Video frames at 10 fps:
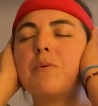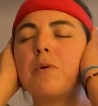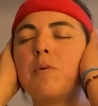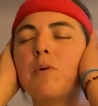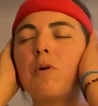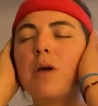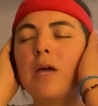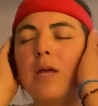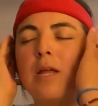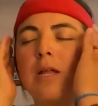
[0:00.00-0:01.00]
And go
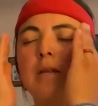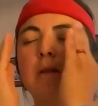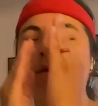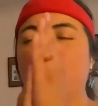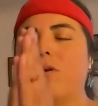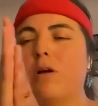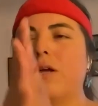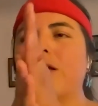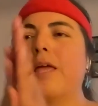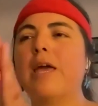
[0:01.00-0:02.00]
ahead and
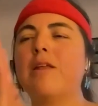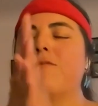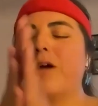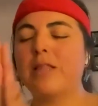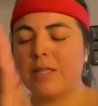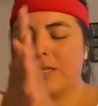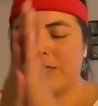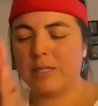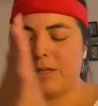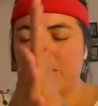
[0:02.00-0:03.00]
again invite
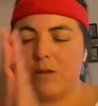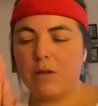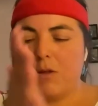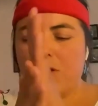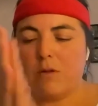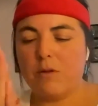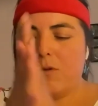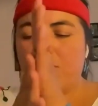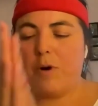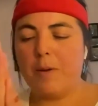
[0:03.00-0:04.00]
this
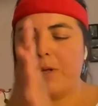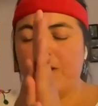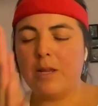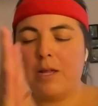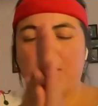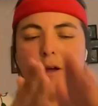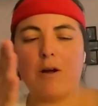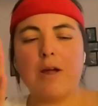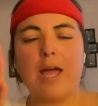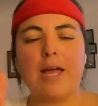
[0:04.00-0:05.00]
rubbing
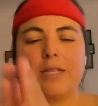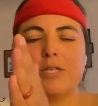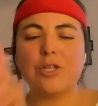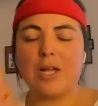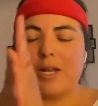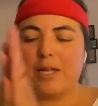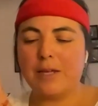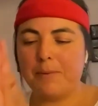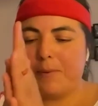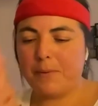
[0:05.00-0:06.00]
our hands gently.